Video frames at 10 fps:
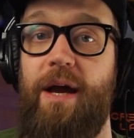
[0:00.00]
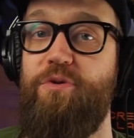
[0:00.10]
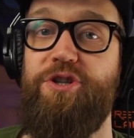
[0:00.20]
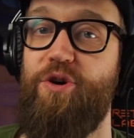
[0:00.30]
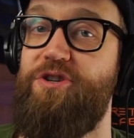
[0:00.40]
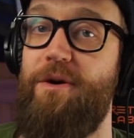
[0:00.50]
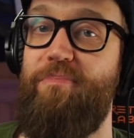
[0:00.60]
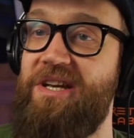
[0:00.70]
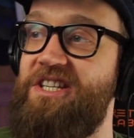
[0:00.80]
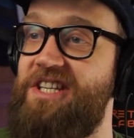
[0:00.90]
It was such a
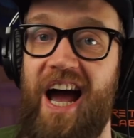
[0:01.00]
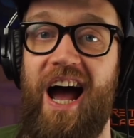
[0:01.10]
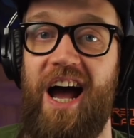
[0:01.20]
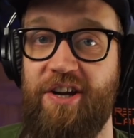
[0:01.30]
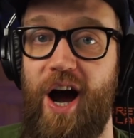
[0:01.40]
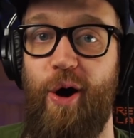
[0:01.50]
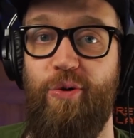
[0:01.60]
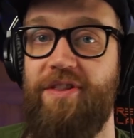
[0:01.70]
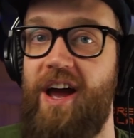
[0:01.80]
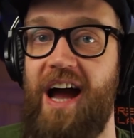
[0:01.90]
bizarre goal
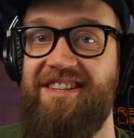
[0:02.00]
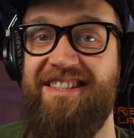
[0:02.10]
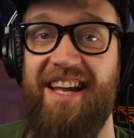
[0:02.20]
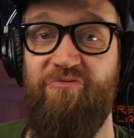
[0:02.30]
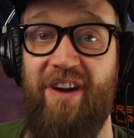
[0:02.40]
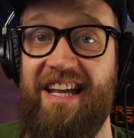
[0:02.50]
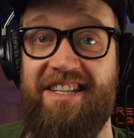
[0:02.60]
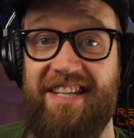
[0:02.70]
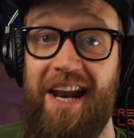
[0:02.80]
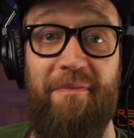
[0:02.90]
that I just didn't really
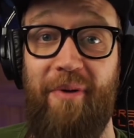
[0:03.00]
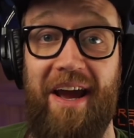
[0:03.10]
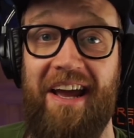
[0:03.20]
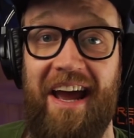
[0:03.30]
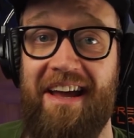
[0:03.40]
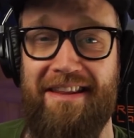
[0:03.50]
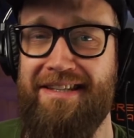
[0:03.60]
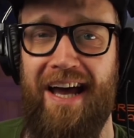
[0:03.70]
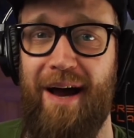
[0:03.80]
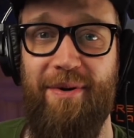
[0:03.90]
celebrate it at the
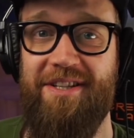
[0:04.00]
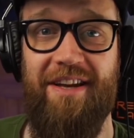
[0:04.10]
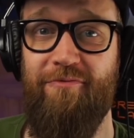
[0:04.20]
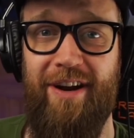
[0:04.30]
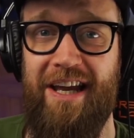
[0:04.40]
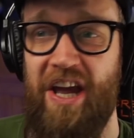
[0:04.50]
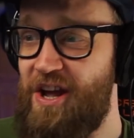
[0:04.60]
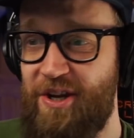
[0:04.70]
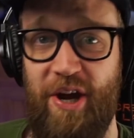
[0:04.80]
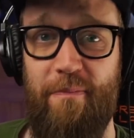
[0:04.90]
time. I just didn't really
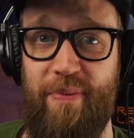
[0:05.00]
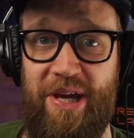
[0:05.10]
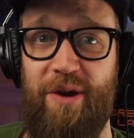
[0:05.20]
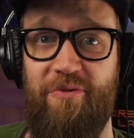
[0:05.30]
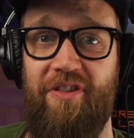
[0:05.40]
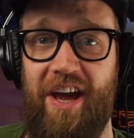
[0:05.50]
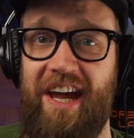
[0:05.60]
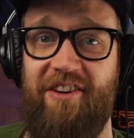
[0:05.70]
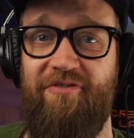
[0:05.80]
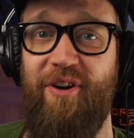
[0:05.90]
compute that it
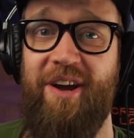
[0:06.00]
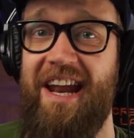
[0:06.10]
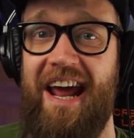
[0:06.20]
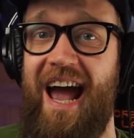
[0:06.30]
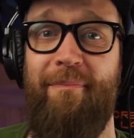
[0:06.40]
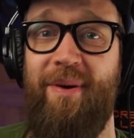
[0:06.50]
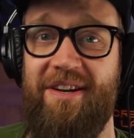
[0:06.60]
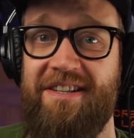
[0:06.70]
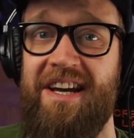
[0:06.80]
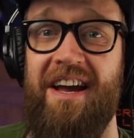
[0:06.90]
had fucking
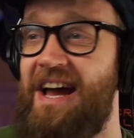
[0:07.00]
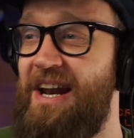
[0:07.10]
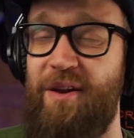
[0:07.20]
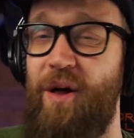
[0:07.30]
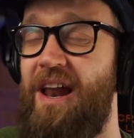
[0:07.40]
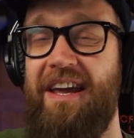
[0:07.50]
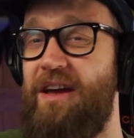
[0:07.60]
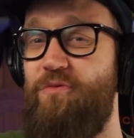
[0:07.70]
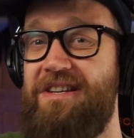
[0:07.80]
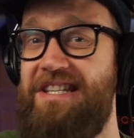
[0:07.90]
happened, and it looked like
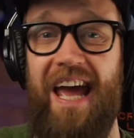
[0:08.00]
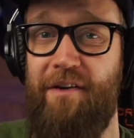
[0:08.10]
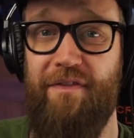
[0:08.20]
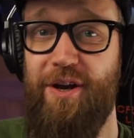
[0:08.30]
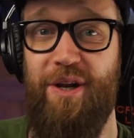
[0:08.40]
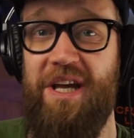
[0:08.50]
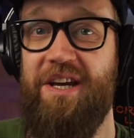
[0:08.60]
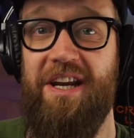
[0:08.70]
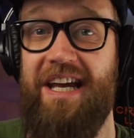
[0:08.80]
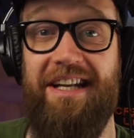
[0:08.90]
it was definitely
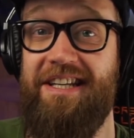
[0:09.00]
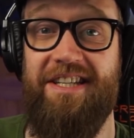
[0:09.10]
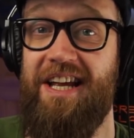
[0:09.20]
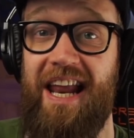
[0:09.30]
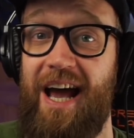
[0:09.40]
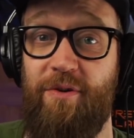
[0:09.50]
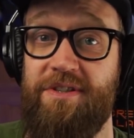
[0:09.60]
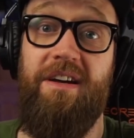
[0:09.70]
going to get disallowed.